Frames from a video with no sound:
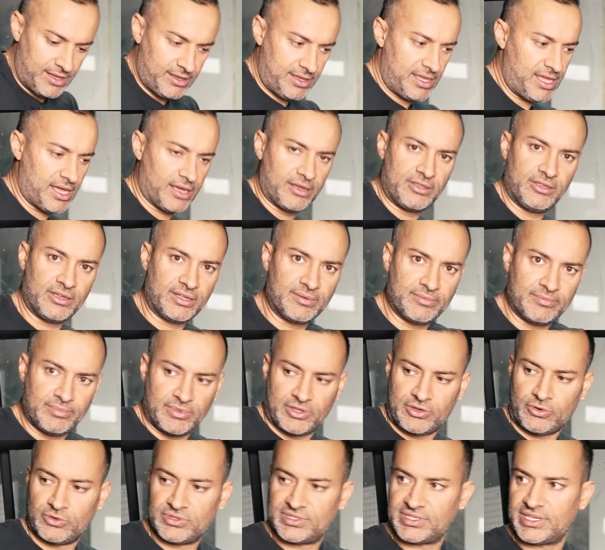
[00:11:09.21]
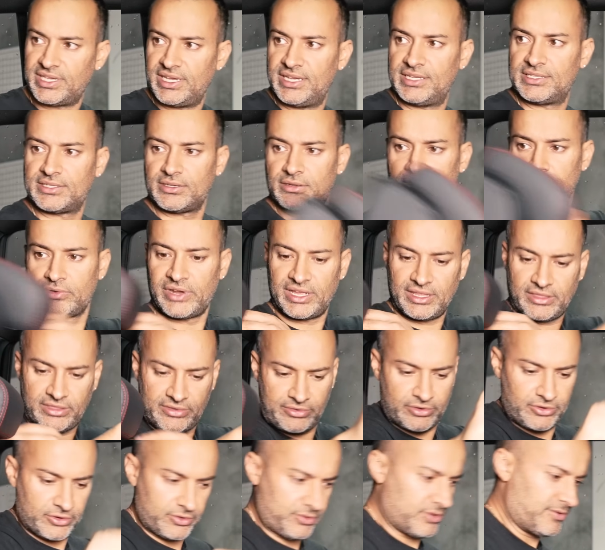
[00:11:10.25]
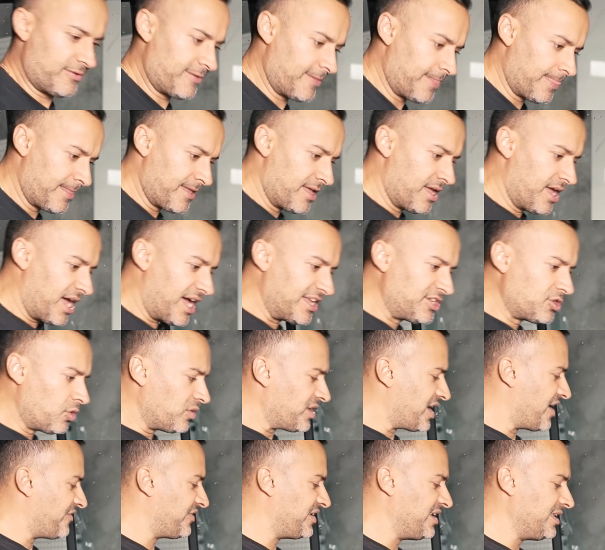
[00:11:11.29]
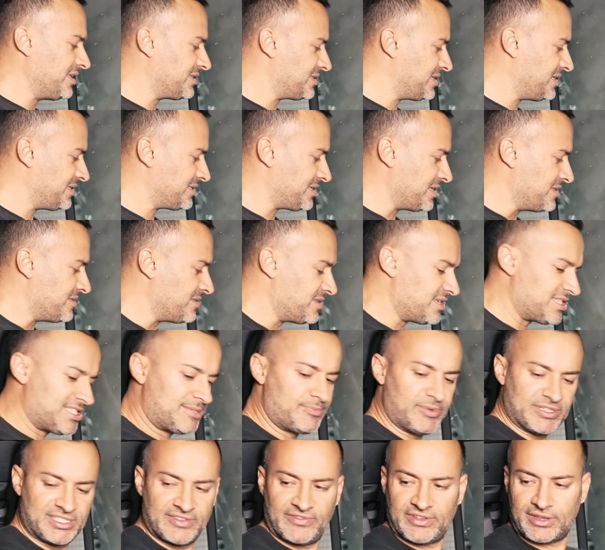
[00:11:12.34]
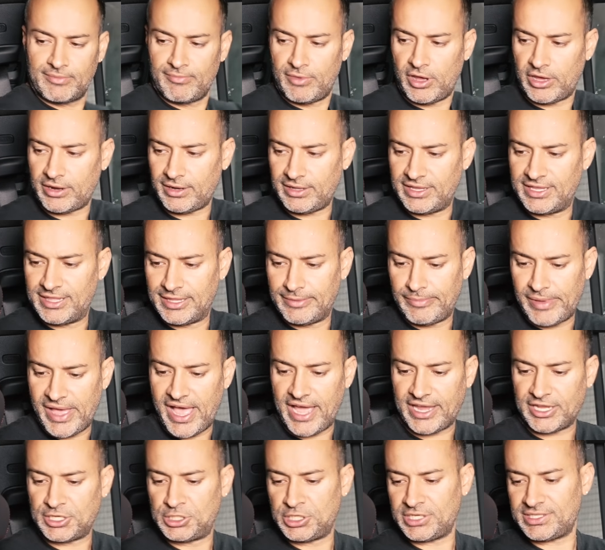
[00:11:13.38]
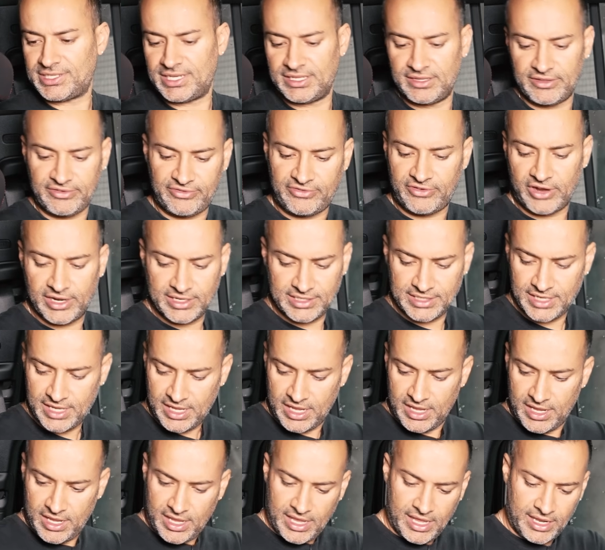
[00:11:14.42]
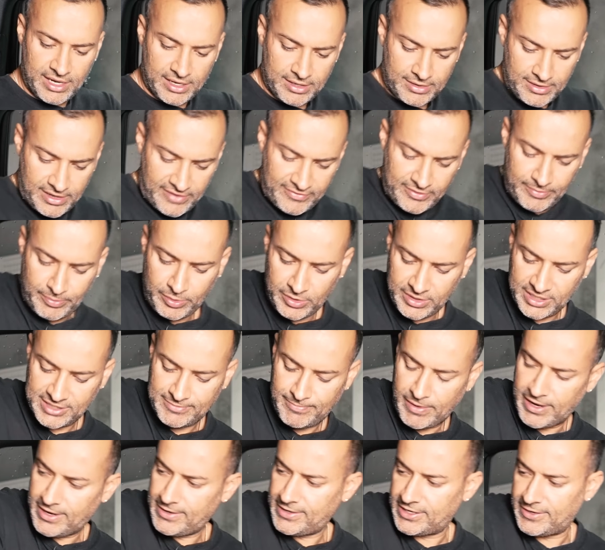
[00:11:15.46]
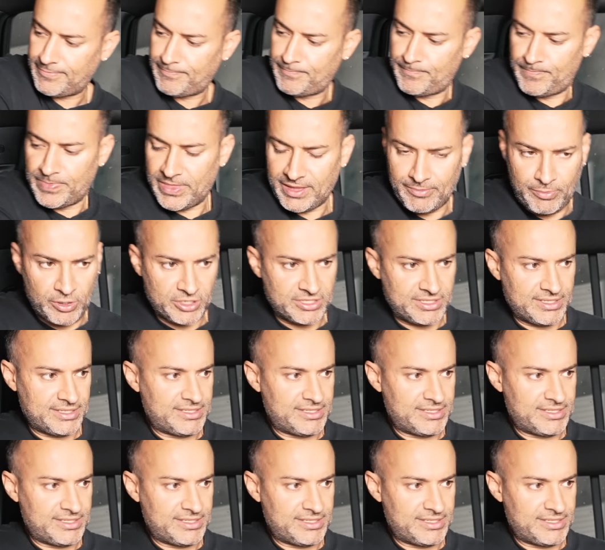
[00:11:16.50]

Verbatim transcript: yeah, you can throw skis right through. I don't have heated seats in this specific model in the back, just in the front. And I have to pull this button to push